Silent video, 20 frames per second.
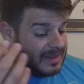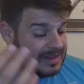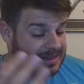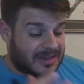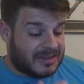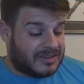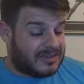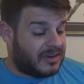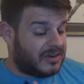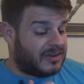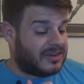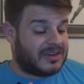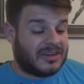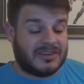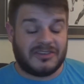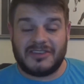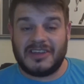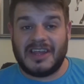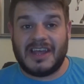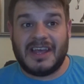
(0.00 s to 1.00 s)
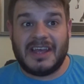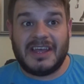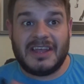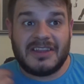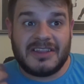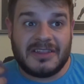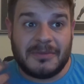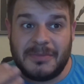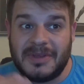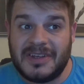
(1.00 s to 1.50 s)
the chocolate's
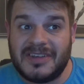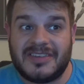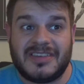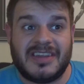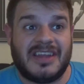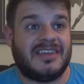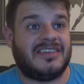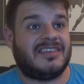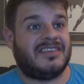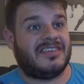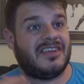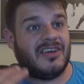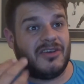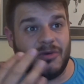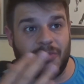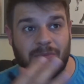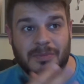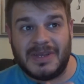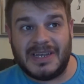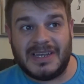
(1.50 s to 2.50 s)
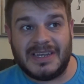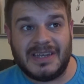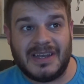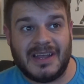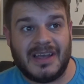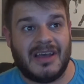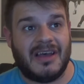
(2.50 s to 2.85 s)
there, the mint's there, subtle mint.